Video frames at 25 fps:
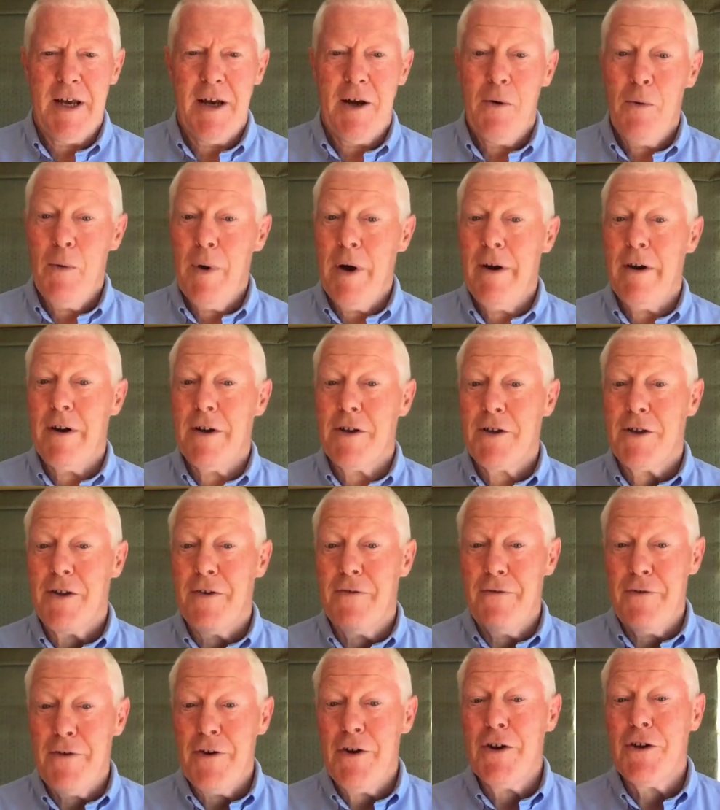whereas the
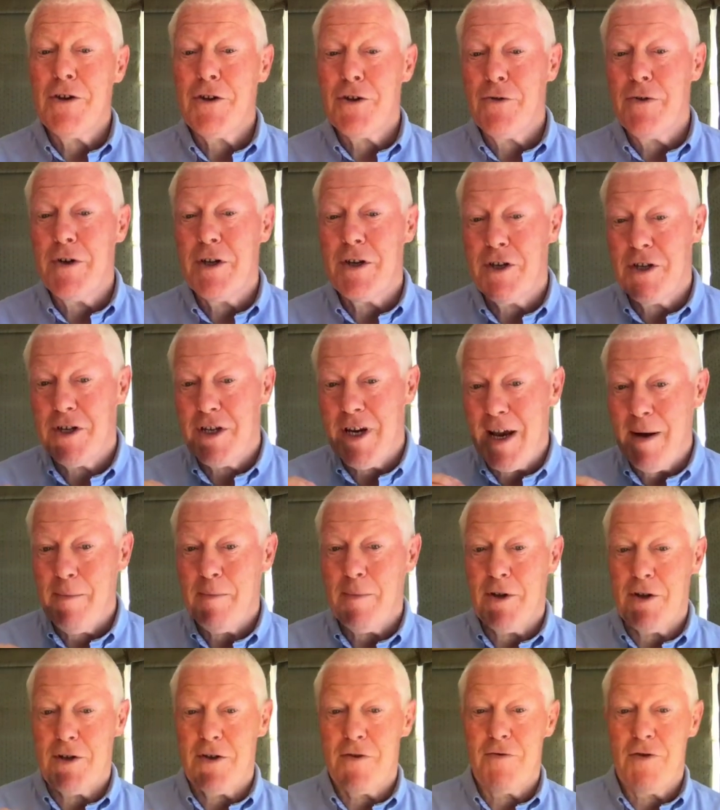first three
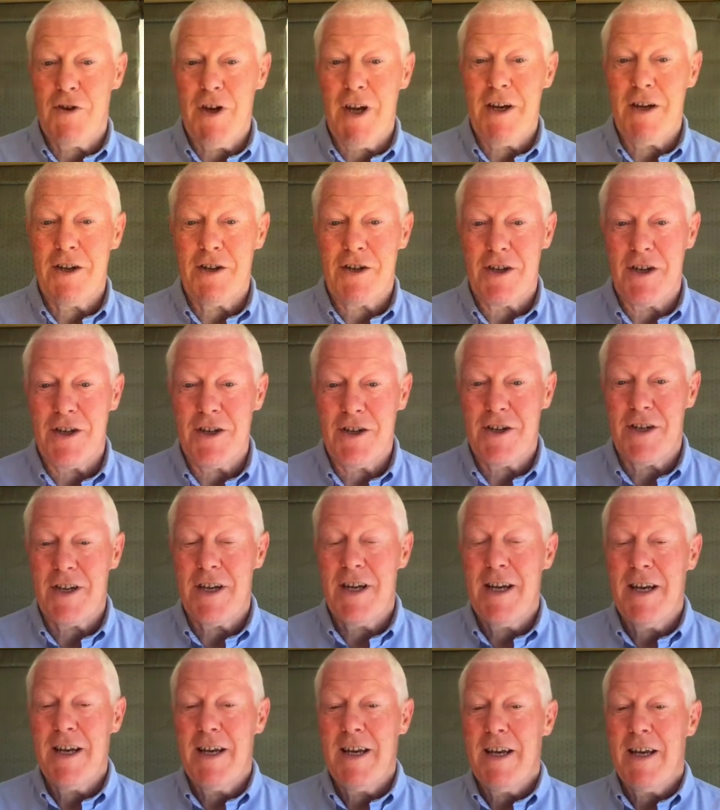chapters of Genesis
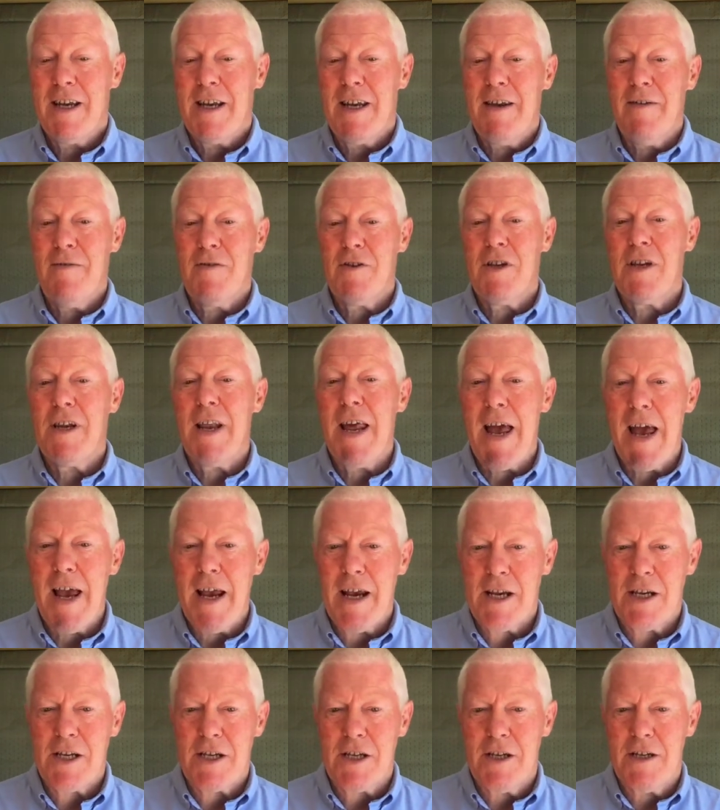give us an
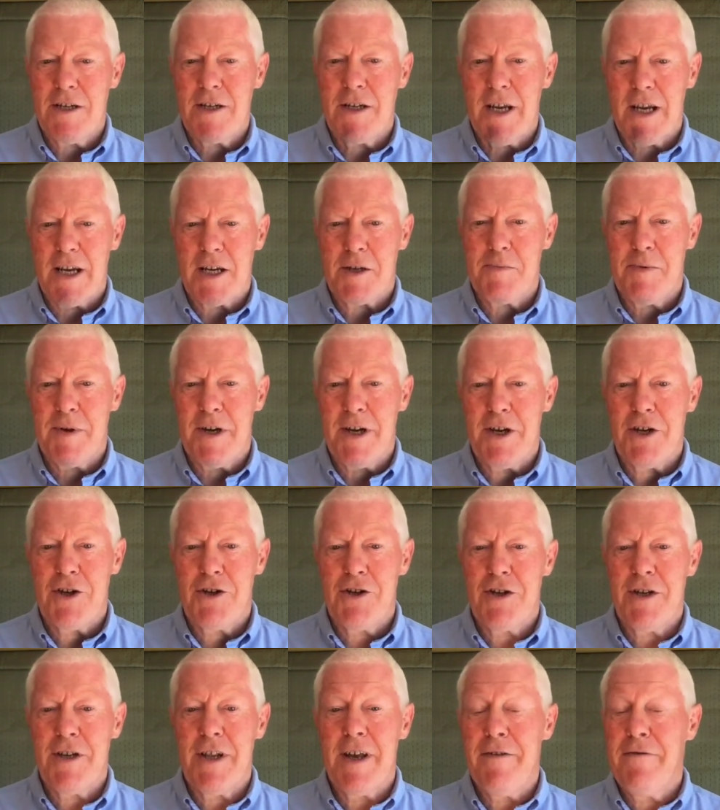excellent
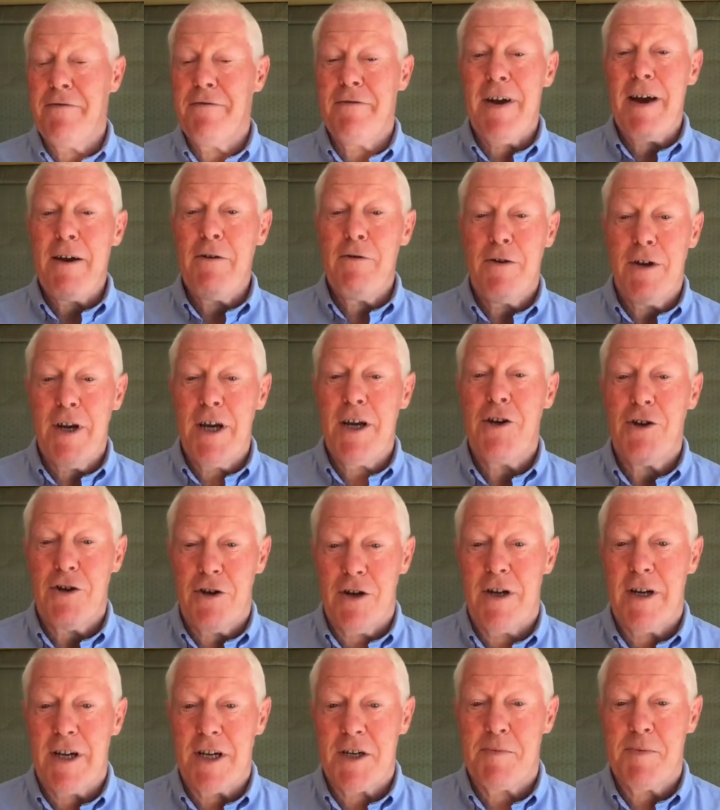explanation, their
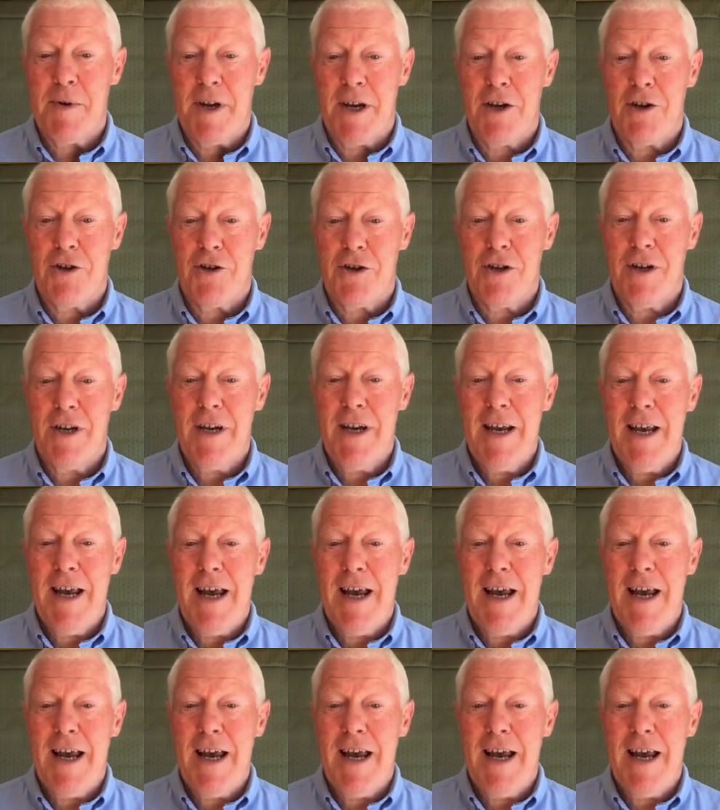foundational explanation,